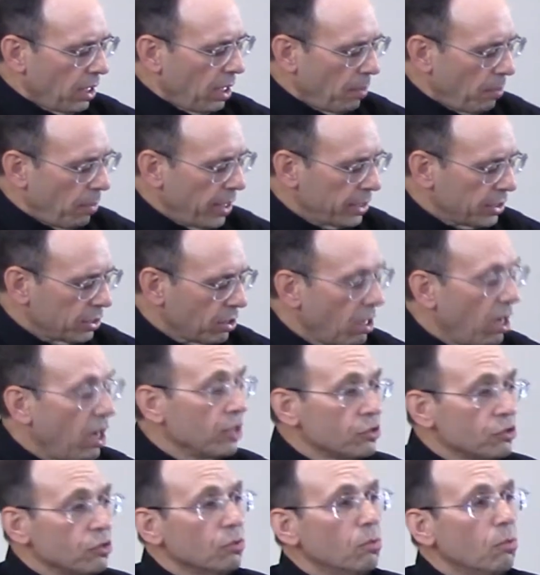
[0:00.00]

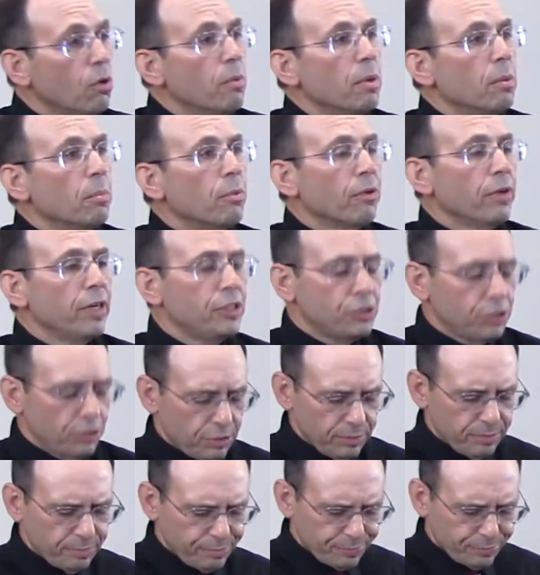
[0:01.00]
Pentecostal woman preacher.
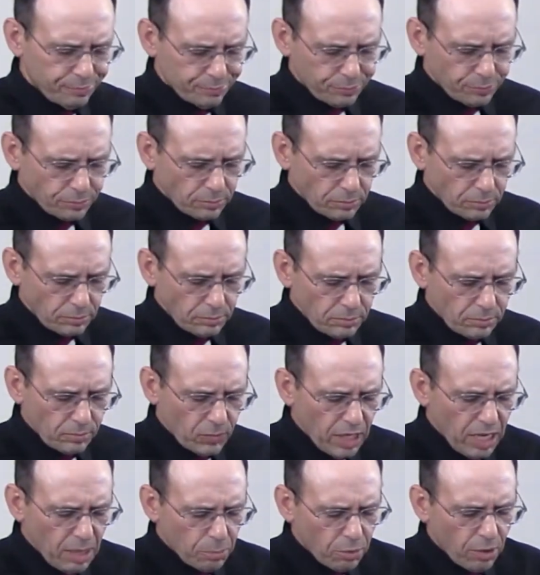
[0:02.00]

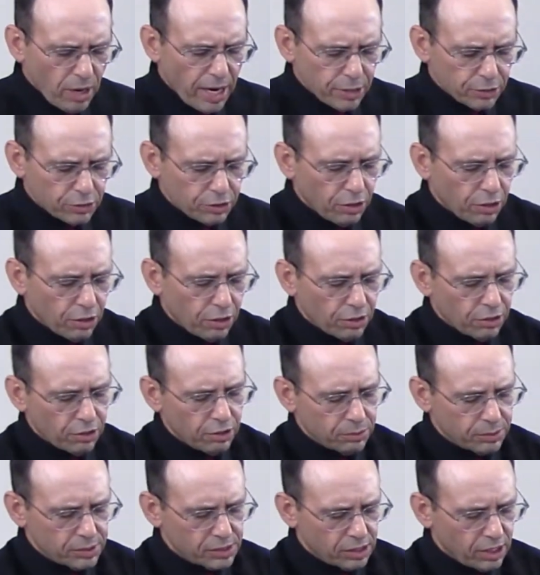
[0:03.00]
And prior to her,
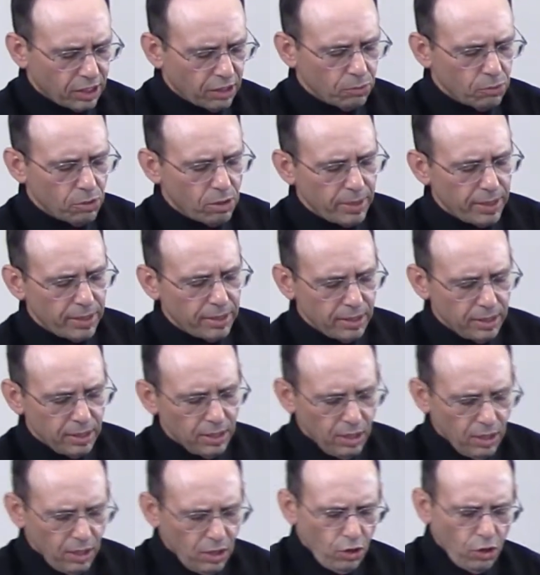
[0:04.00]
there was another woman
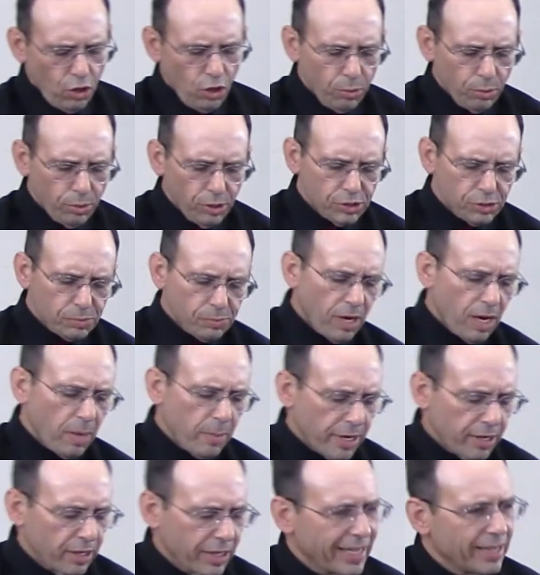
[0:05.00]
who was
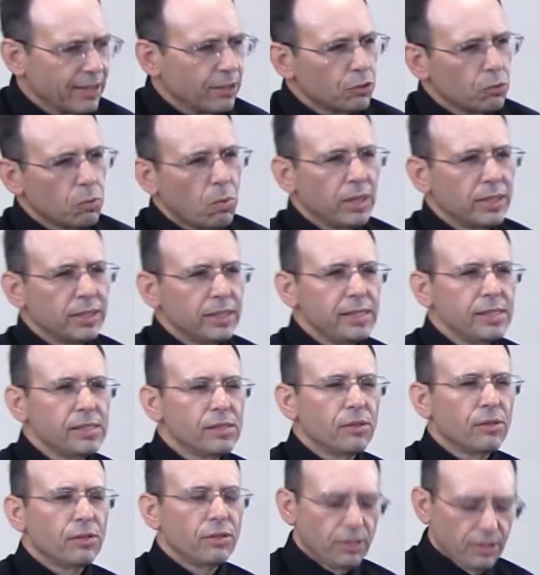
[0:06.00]
primarily in the 20s
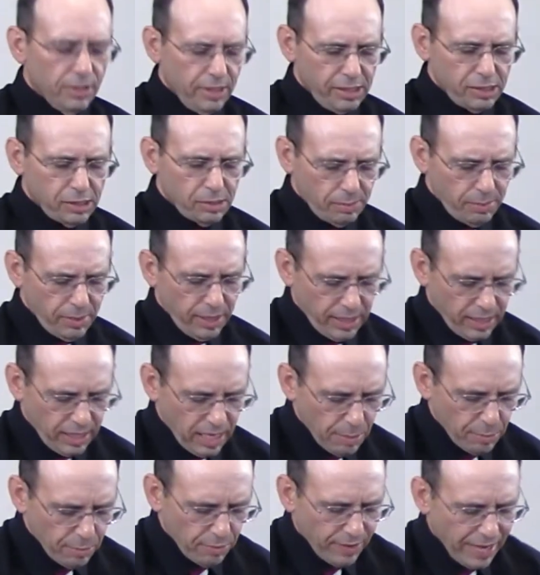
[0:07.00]
and 30s by the
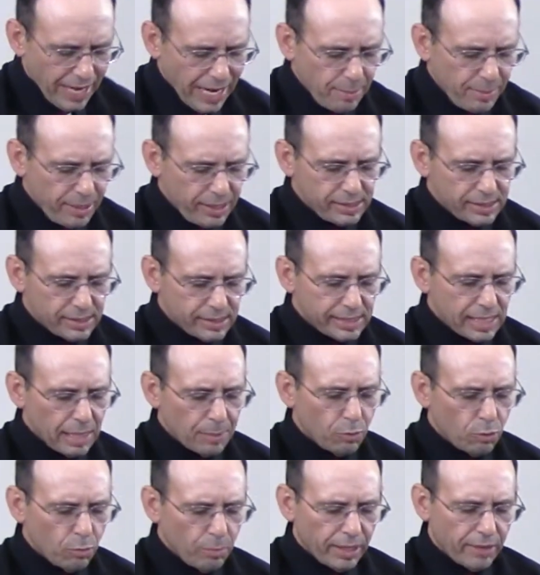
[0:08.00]
name of Amy
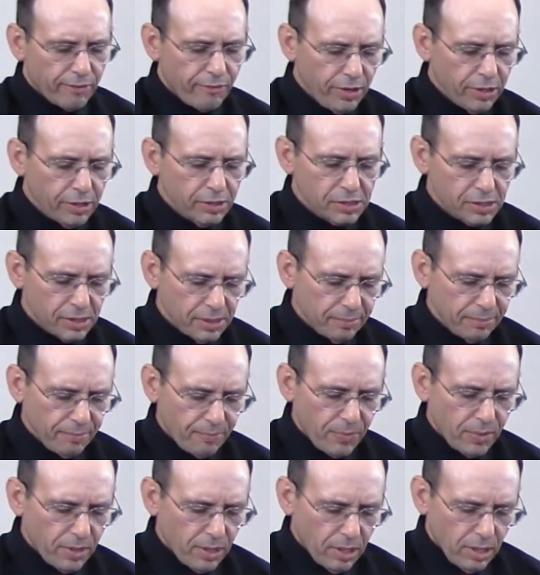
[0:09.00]
Semple McPherson.
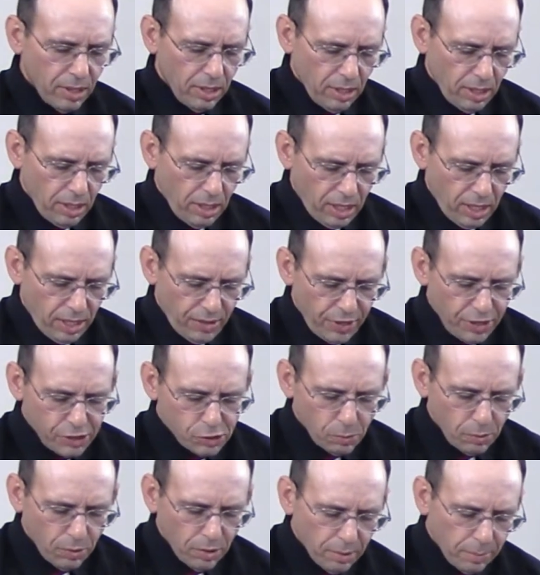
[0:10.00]
These
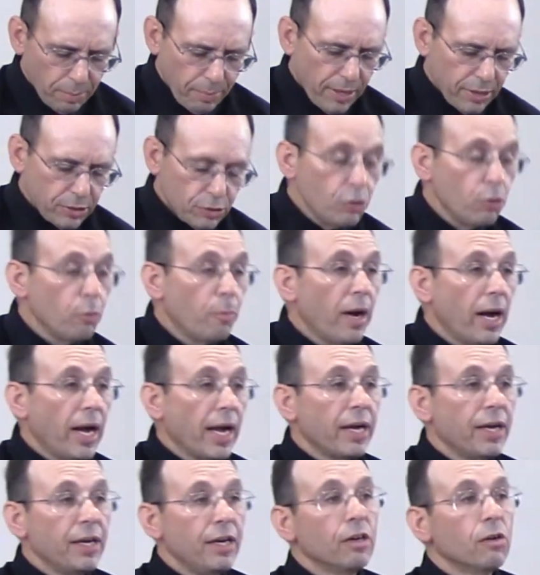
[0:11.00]
were two
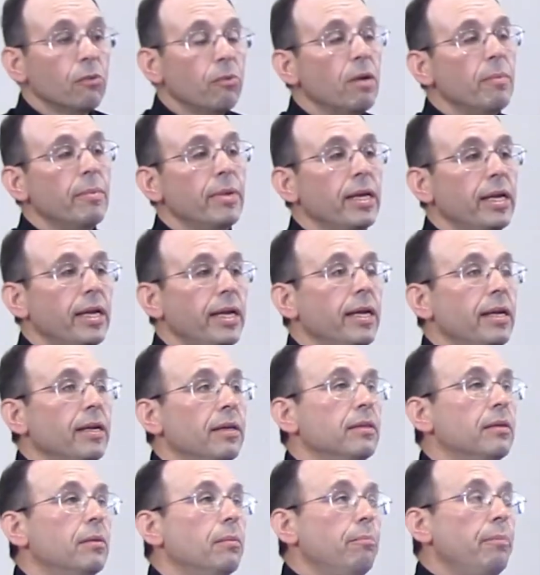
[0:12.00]
pioneer women
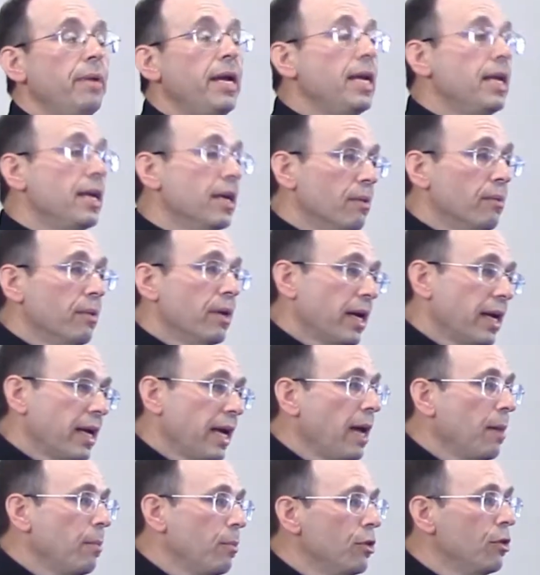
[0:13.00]
in media when it
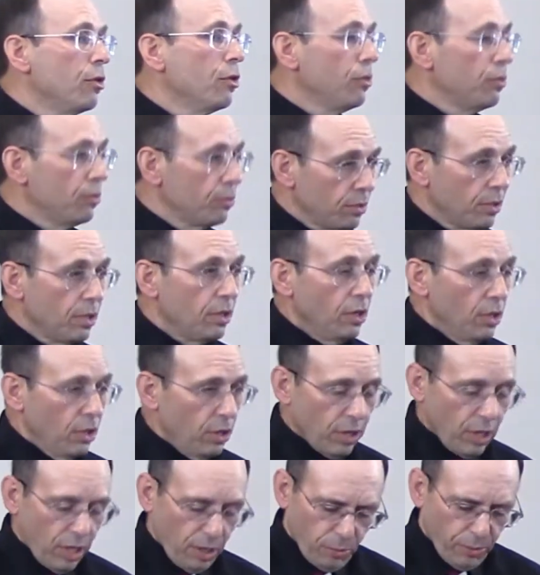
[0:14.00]
came to
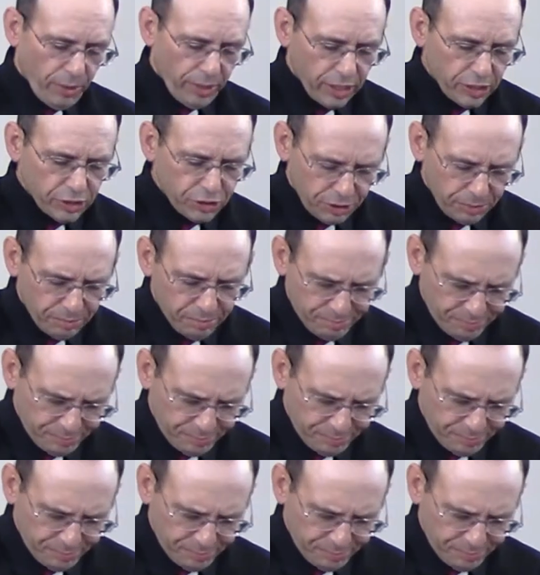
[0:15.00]
religion.